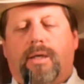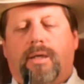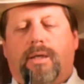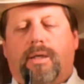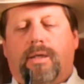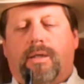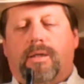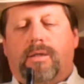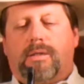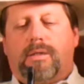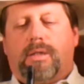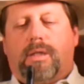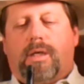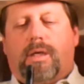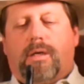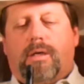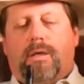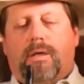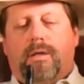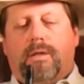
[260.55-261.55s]
It is
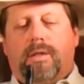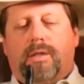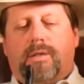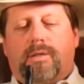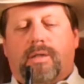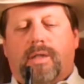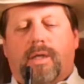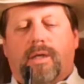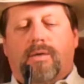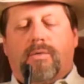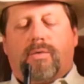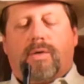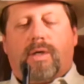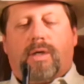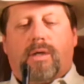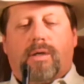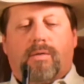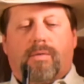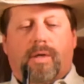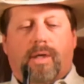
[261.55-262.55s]
law in the state of
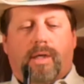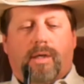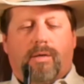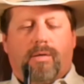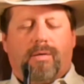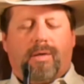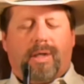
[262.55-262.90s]
Colorado.